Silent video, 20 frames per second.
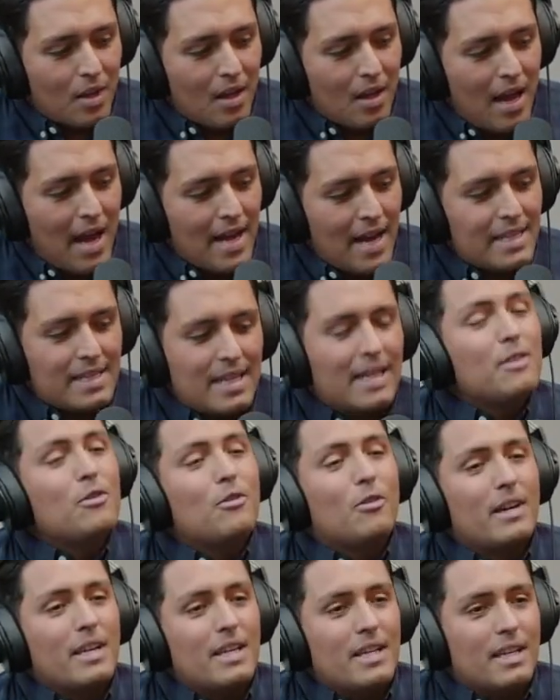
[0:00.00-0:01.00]
take
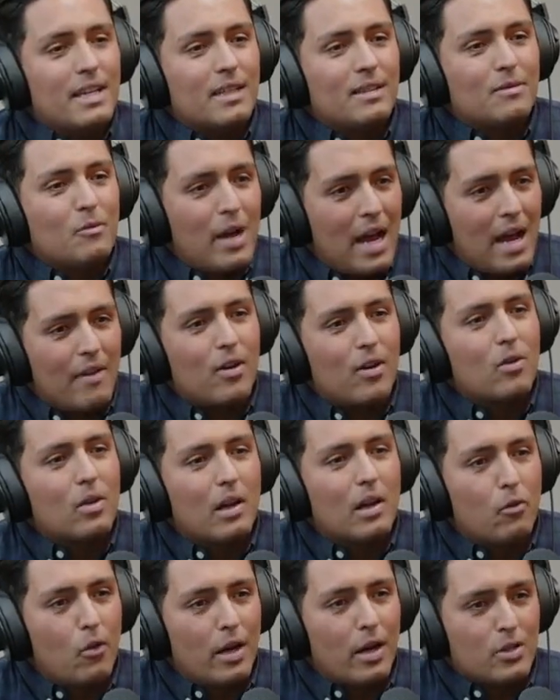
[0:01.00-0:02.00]
your idea. We have a
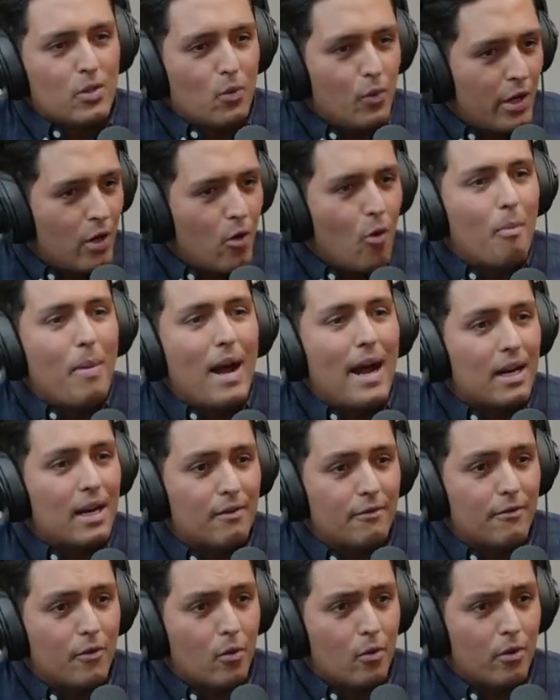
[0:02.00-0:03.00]
collaboration. We go back
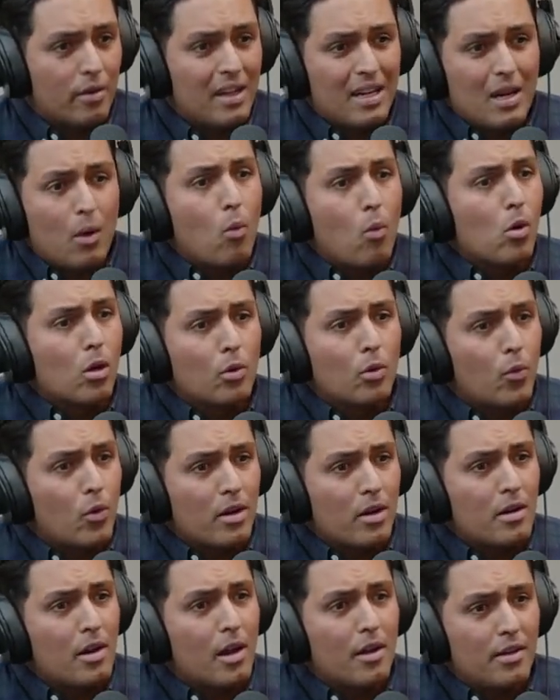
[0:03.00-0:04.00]
and forth. In a world where
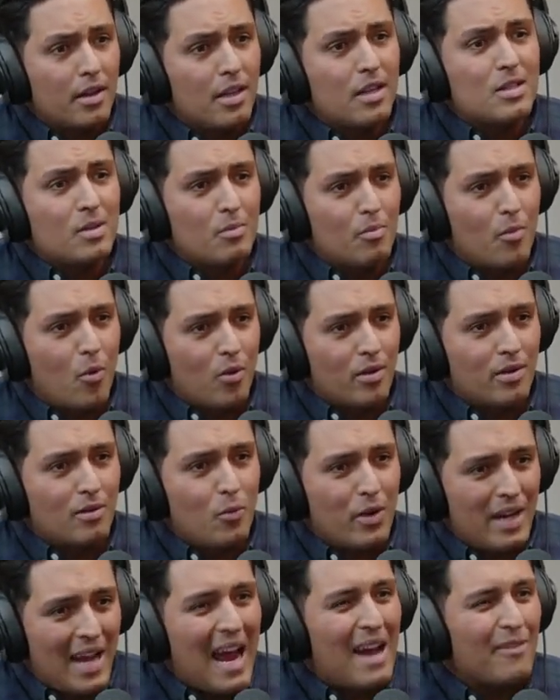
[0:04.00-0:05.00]
nothing is important,
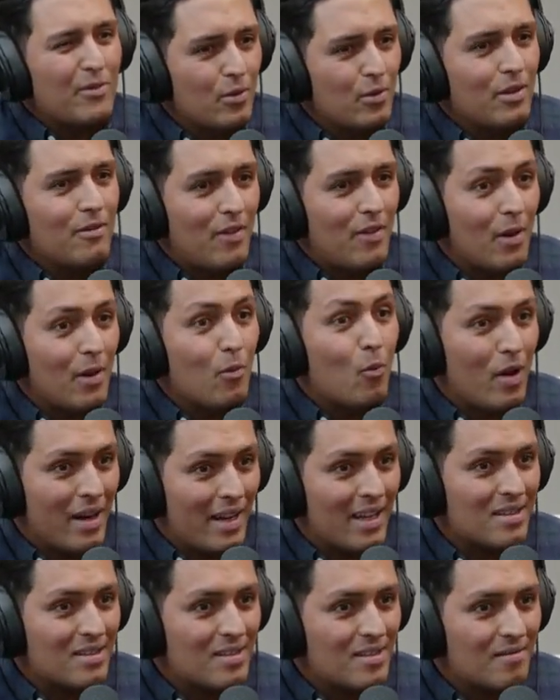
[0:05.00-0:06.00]
we have to define what
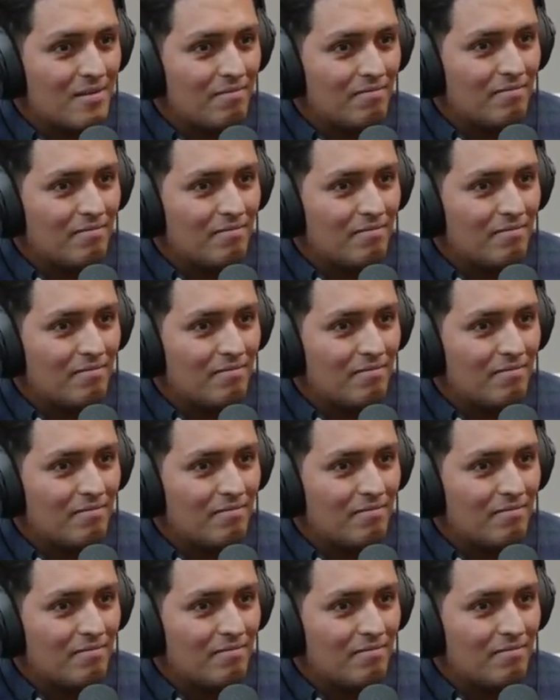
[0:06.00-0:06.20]
is.